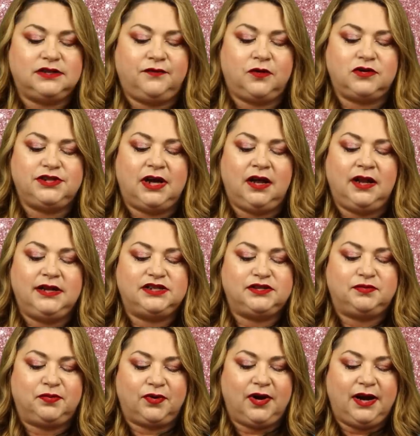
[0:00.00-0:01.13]
the Farsali
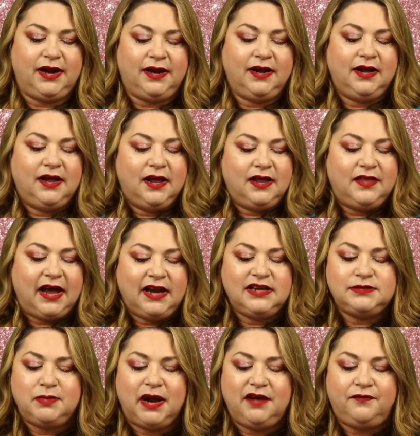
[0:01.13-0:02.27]
spray. That
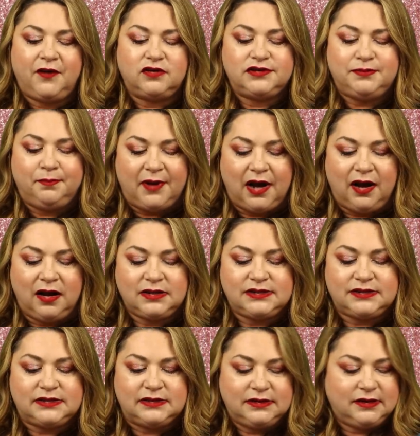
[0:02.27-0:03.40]
is my first
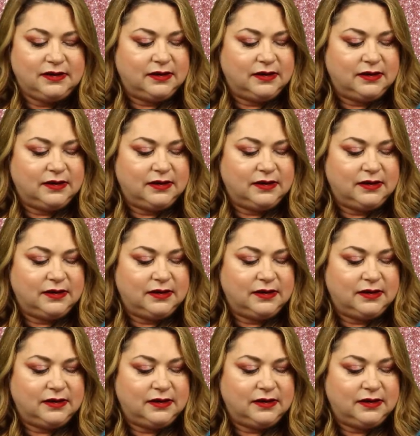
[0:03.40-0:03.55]
box.